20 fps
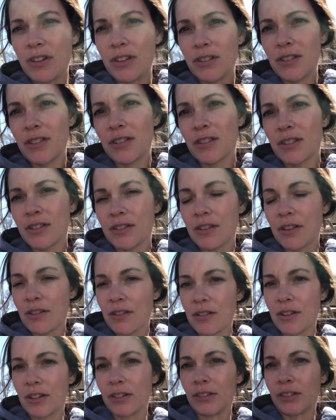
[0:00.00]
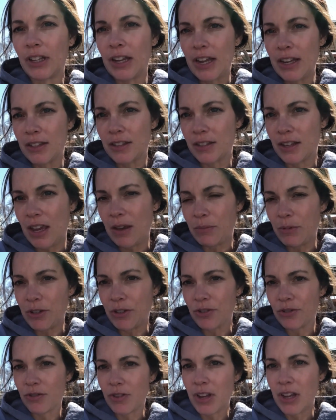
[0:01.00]
This is considered a
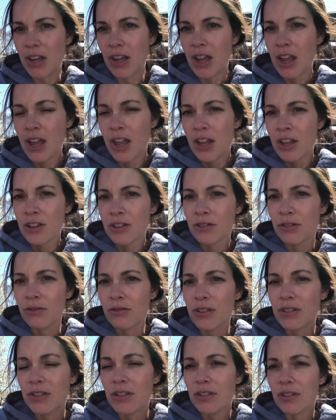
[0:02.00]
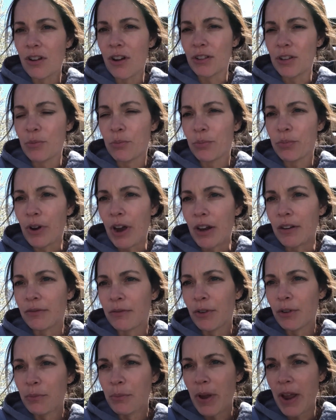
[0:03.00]
landscaping tree. So this is called a
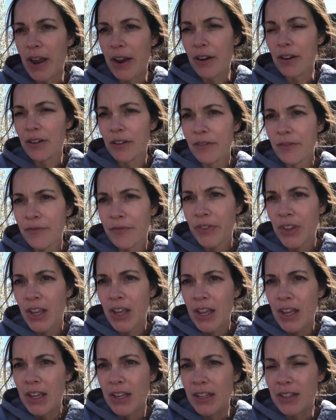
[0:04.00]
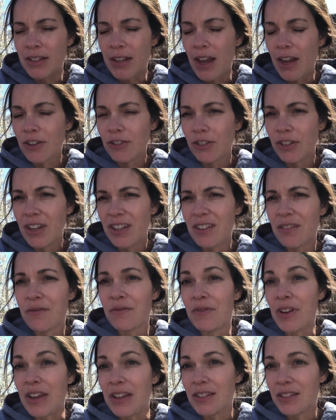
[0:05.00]
Bradford pear. It's actually an
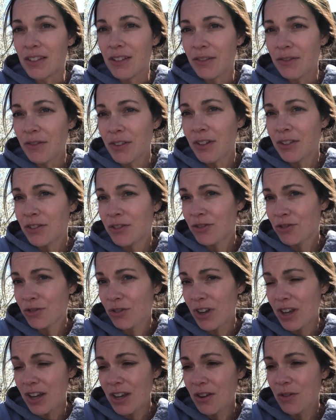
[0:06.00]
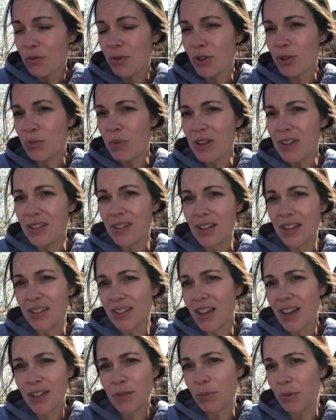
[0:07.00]
invasive tree, which means
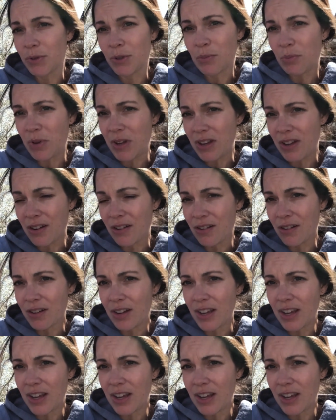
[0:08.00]
it's not supposed to be here.